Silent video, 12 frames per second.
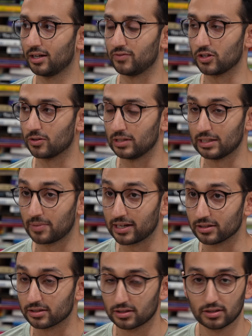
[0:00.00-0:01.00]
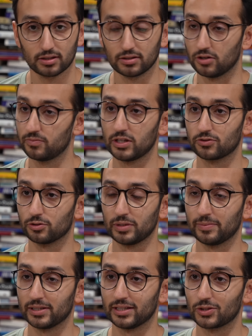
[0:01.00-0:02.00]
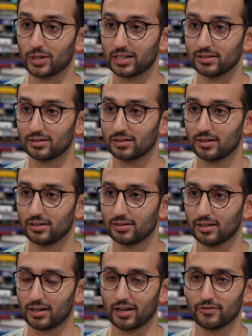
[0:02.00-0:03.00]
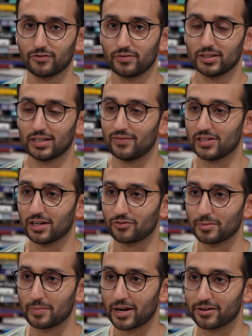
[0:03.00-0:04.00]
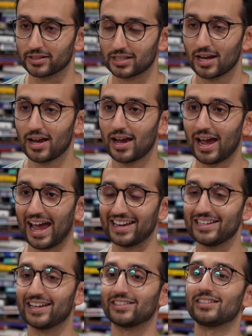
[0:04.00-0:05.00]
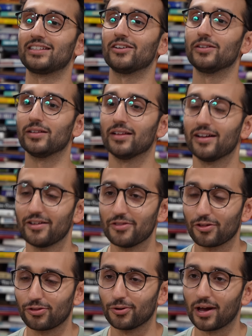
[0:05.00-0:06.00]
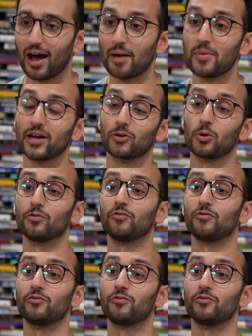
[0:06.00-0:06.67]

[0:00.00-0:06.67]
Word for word: Have you got any dependents? Nope. These are all people in their twenties yeah. that have a safety net from their parents. And yet still, the thought I might quote